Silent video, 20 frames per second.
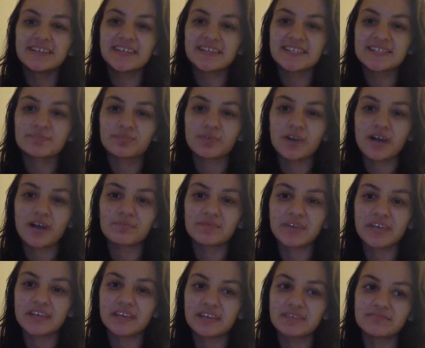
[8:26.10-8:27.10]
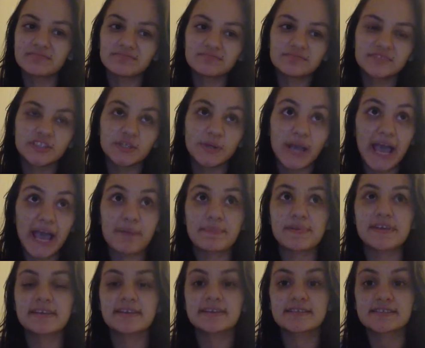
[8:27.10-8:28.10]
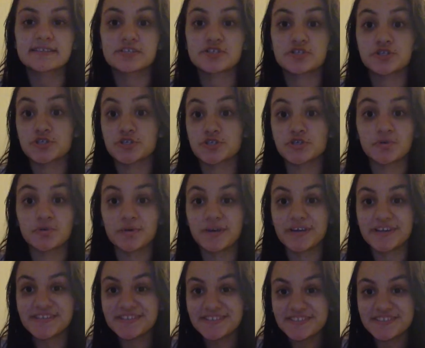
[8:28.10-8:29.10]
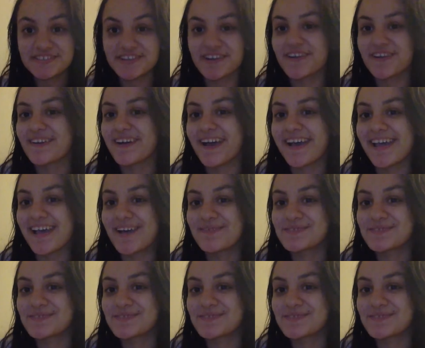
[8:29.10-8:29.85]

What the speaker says: it's brought me, you know, happiness and joy. So I